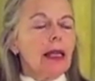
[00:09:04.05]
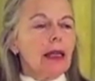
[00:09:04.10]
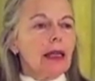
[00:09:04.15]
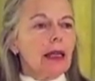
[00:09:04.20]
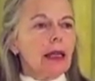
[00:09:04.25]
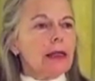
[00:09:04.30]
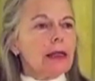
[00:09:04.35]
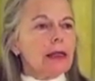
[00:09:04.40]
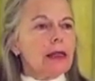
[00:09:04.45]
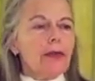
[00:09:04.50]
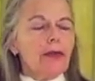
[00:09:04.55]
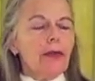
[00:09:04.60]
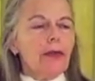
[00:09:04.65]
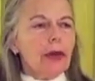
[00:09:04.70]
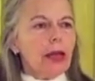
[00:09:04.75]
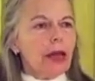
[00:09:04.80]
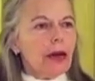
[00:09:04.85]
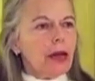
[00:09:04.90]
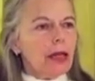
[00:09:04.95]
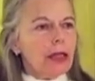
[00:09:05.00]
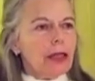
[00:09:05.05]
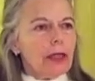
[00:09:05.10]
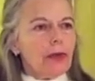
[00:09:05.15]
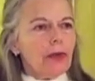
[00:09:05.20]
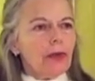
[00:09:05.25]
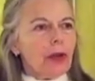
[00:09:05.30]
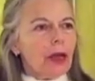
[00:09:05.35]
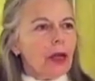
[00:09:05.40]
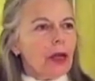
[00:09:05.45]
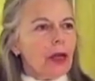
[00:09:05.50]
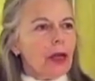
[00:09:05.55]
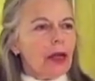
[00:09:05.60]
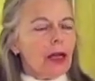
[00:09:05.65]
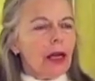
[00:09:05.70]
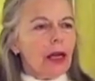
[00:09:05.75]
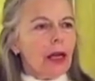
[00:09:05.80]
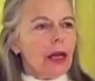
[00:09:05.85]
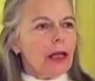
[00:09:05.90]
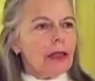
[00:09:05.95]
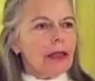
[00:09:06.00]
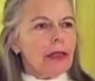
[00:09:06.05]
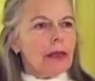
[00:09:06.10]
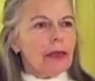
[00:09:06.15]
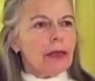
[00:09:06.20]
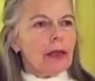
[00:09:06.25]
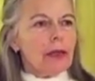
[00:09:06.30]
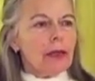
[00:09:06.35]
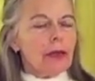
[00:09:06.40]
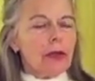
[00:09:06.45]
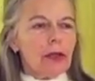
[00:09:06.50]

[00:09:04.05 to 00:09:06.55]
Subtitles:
That's a very difficult concept.